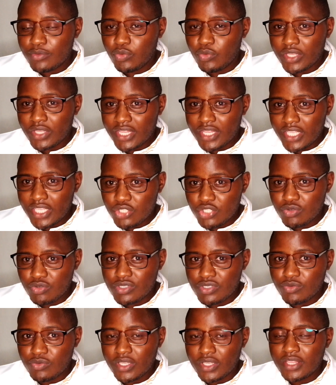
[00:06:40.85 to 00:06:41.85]
with
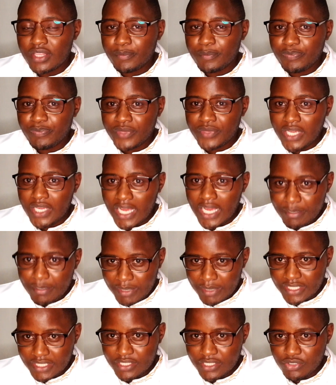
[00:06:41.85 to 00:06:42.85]
issues with
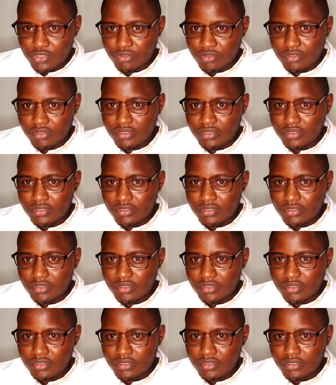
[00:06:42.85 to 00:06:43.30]
hypertension.